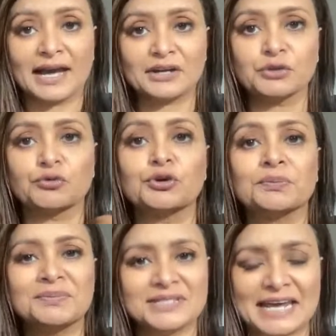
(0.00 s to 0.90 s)
out of the
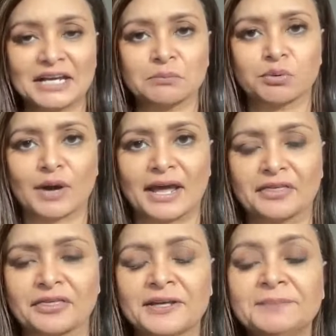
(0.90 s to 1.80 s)
room, take a
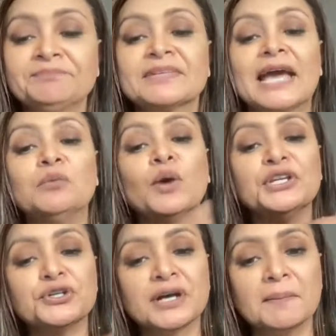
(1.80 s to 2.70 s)
breath. And when
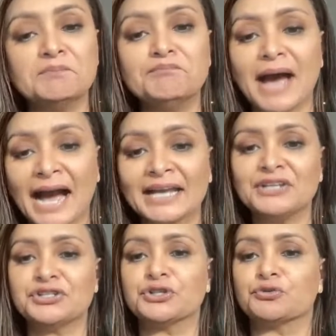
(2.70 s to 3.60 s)
you come back
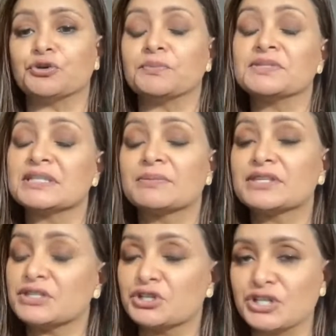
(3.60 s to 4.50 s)
into the room, some of the
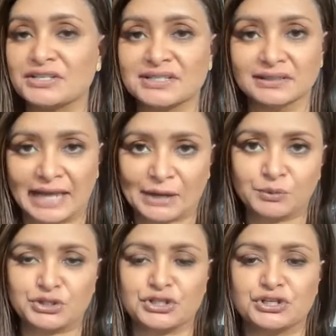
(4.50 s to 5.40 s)
suggested
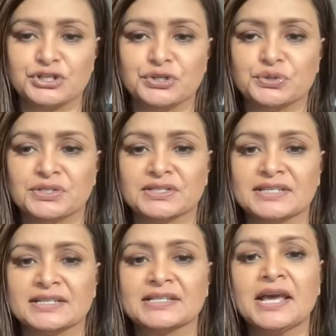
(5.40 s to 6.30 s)
language that she uses
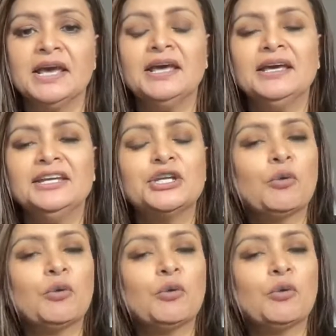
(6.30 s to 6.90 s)
is, you know